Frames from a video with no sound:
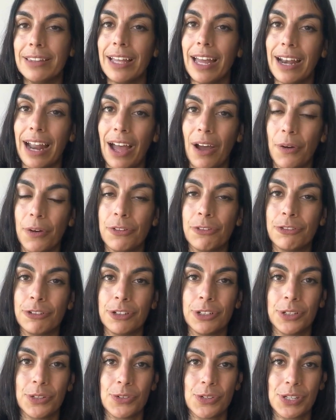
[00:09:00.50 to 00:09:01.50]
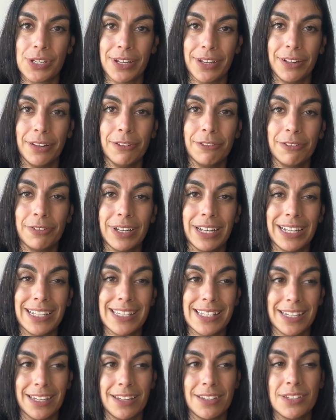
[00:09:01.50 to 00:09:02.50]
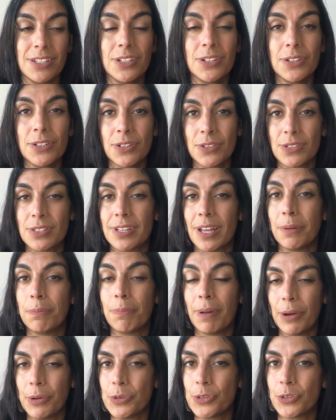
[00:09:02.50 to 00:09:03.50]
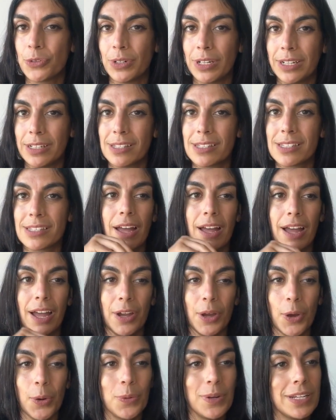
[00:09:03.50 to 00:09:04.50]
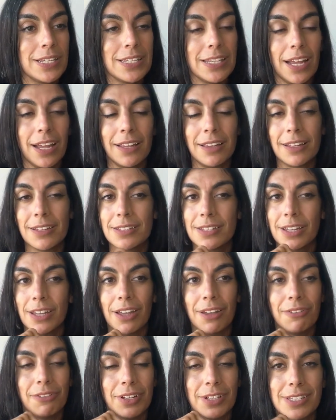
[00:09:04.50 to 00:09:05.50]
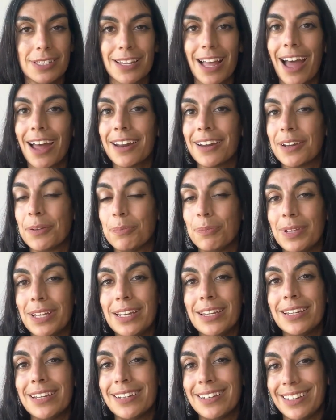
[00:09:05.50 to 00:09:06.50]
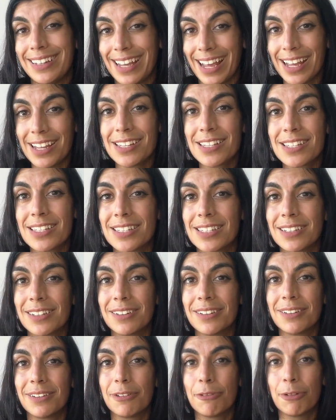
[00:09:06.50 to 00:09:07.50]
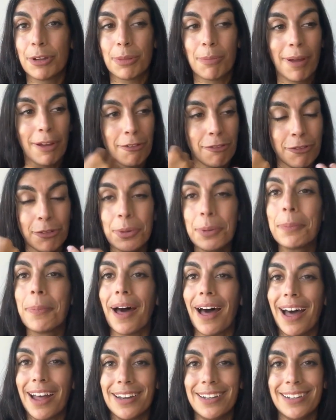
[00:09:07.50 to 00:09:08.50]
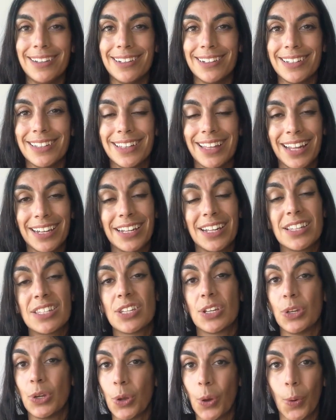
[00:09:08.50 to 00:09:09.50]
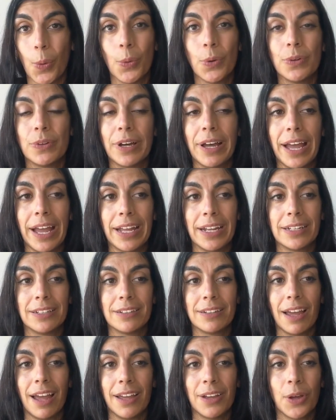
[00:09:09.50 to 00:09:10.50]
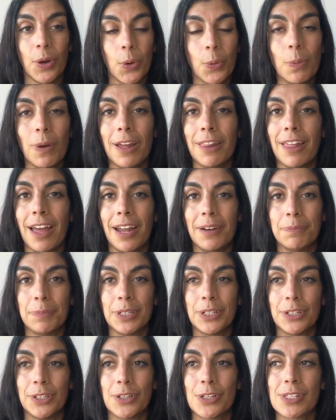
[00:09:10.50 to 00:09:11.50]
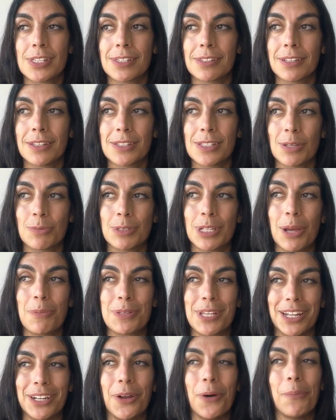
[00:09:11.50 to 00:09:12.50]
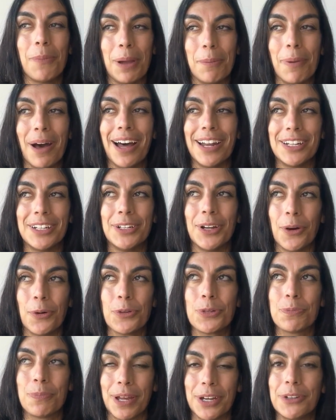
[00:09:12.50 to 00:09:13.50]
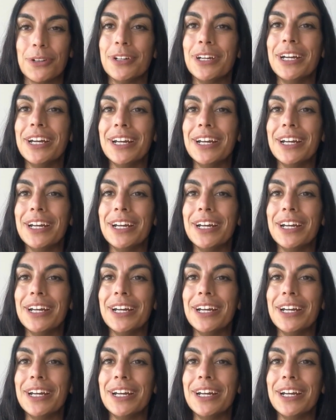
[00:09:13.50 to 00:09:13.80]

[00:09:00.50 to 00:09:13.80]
that out for yourself, it's easier to set boundaries. I always say this, if it's not an immediate yes with my full body, then it's a no. And I go by that because sometimes I know my body knows better